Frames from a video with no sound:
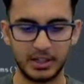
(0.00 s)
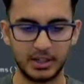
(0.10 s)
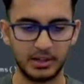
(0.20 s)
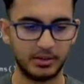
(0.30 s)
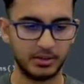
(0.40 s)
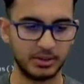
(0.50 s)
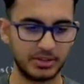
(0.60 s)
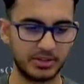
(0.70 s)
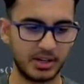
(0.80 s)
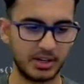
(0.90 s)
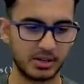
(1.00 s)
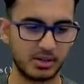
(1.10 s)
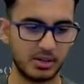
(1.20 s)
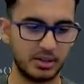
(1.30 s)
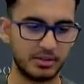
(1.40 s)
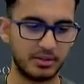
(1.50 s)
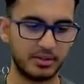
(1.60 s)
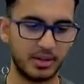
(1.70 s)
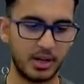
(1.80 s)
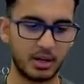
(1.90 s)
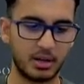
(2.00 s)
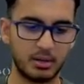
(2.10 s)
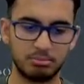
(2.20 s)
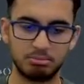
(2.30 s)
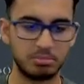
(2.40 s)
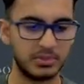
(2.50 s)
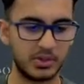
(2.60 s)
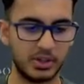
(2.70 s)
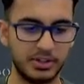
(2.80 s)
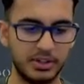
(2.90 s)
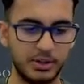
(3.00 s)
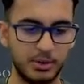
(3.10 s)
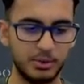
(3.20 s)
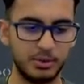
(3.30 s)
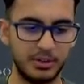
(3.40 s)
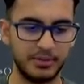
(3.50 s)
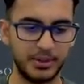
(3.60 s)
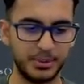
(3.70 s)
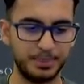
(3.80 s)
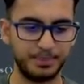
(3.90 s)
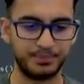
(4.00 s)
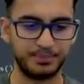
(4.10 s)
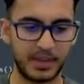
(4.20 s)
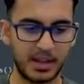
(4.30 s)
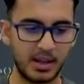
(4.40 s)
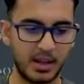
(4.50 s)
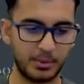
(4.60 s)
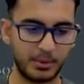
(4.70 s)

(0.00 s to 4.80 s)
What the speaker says: So we're just gonna call it, let's call it decode review, and we're